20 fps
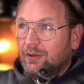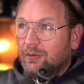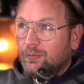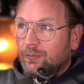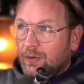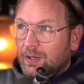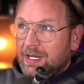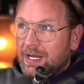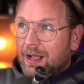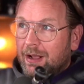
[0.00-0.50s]

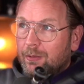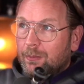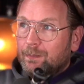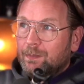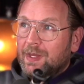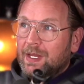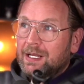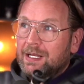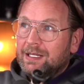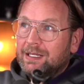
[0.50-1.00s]
For now,
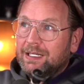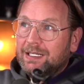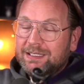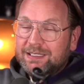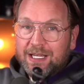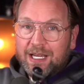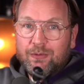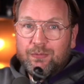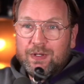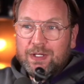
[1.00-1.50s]
let's
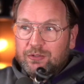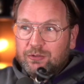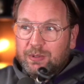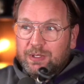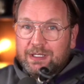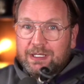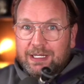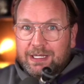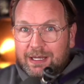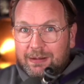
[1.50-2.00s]
dive into it
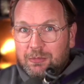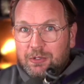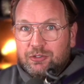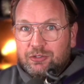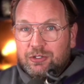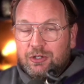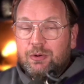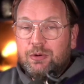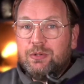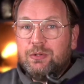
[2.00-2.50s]
and let me
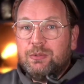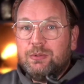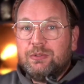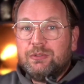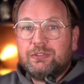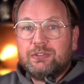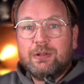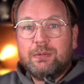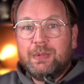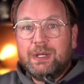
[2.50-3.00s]
show you
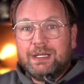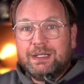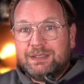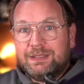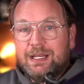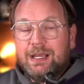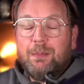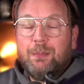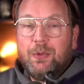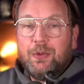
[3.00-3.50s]
some
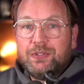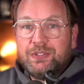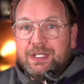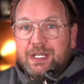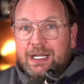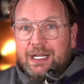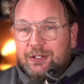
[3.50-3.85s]
examples that I